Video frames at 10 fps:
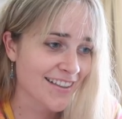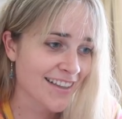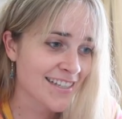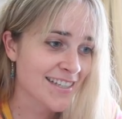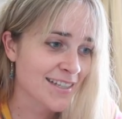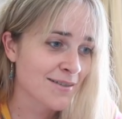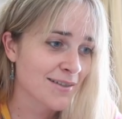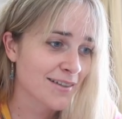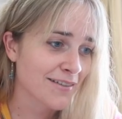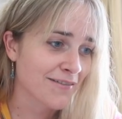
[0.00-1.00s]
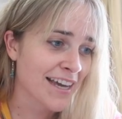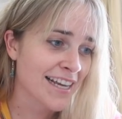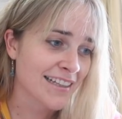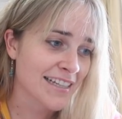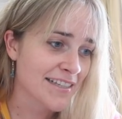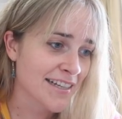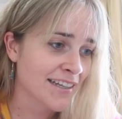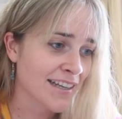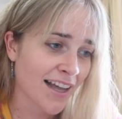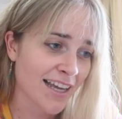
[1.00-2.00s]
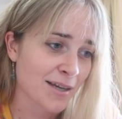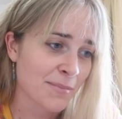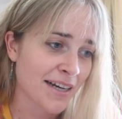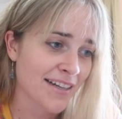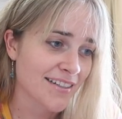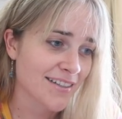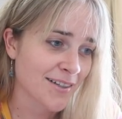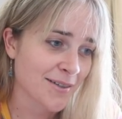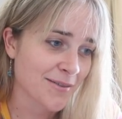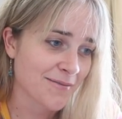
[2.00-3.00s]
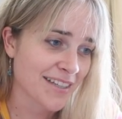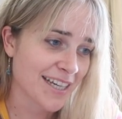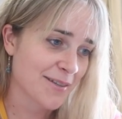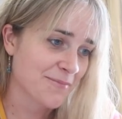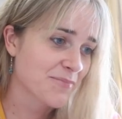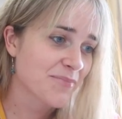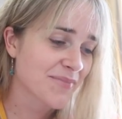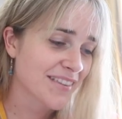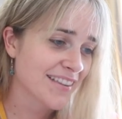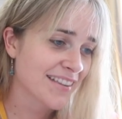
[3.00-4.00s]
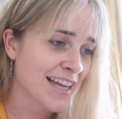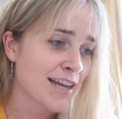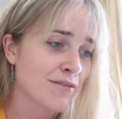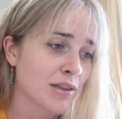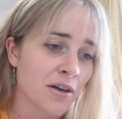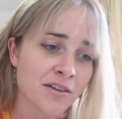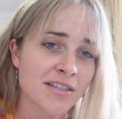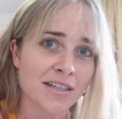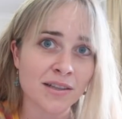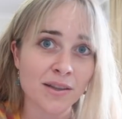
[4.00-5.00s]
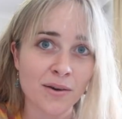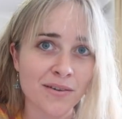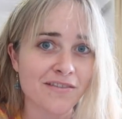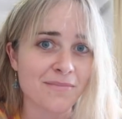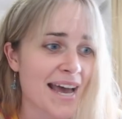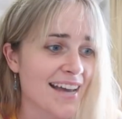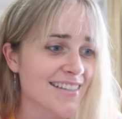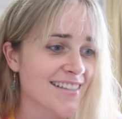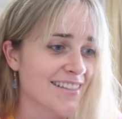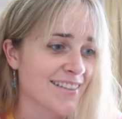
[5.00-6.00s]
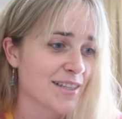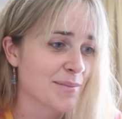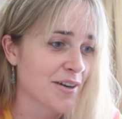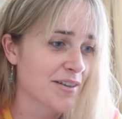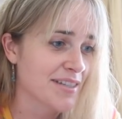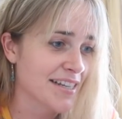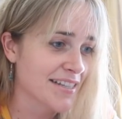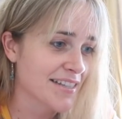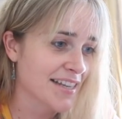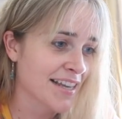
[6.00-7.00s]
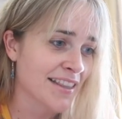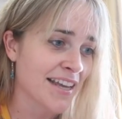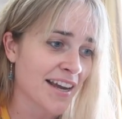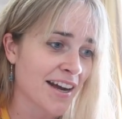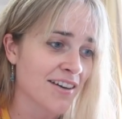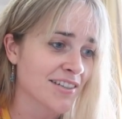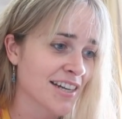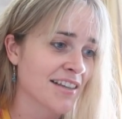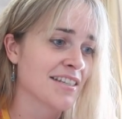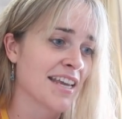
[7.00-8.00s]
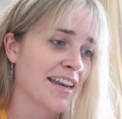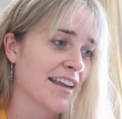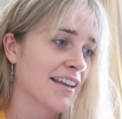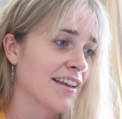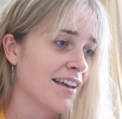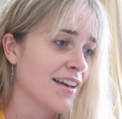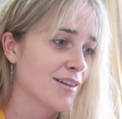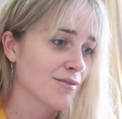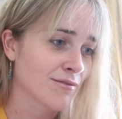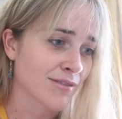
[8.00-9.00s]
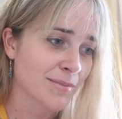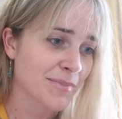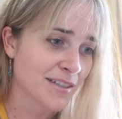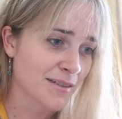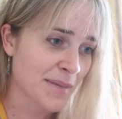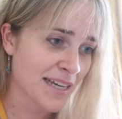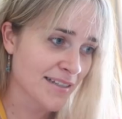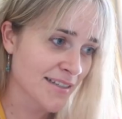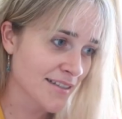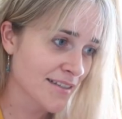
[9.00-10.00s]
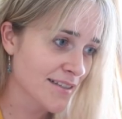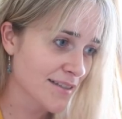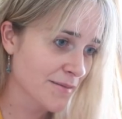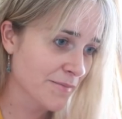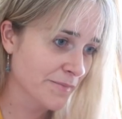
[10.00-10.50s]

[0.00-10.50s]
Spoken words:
they still look vaguely sun-like, but oh yeah, they've lost a lot of mass in this process and they are just getting ripped to pieces.